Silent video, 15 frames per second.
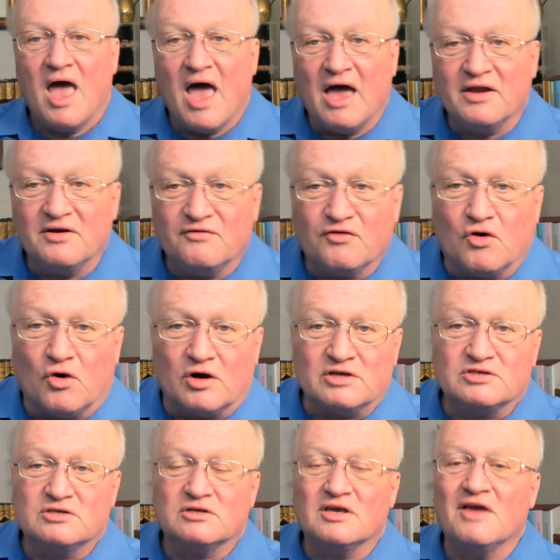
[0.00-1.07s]
And of
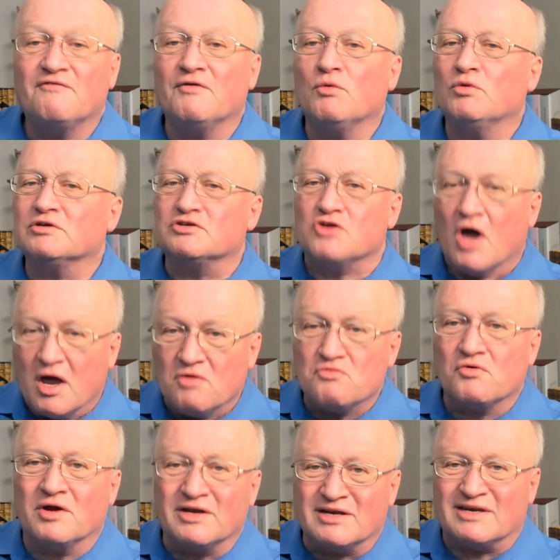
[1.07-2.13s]
course, if it was
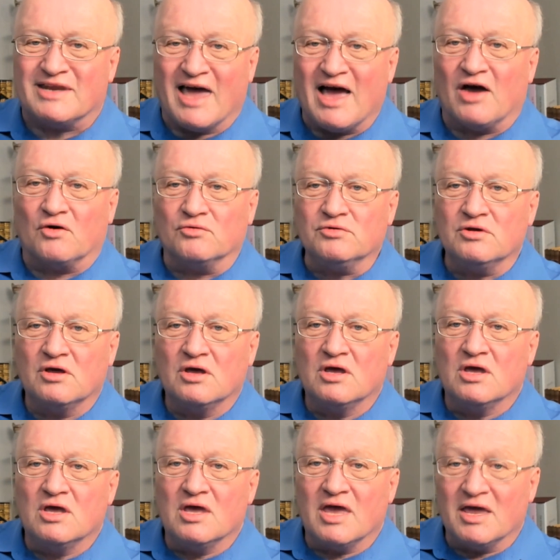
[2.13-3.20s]
not written down,
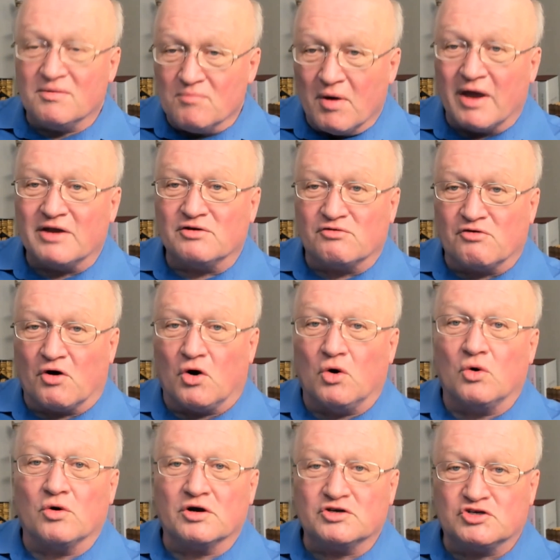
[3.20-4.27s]
it might
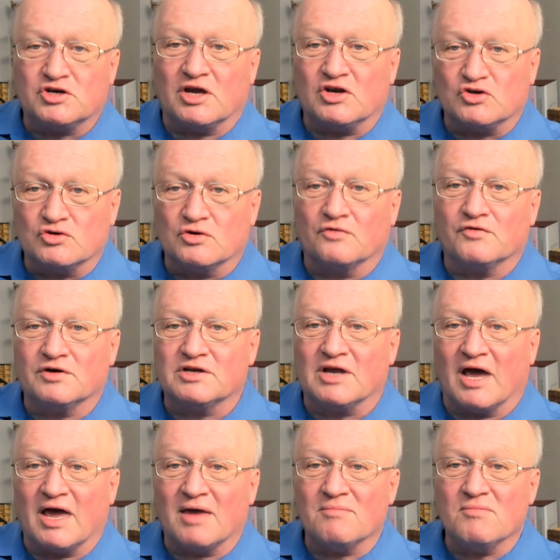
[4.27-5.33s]
grow or change over
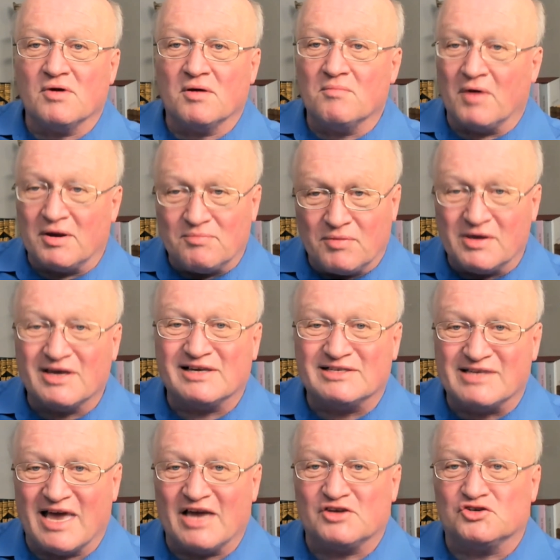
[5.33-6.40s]
time. It might be
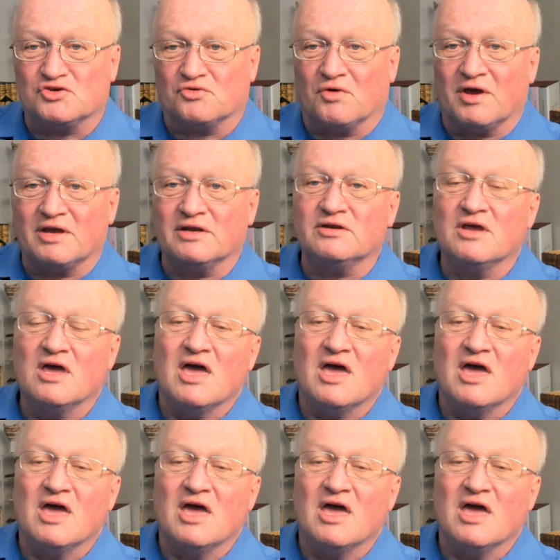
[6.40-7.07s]
exaggerated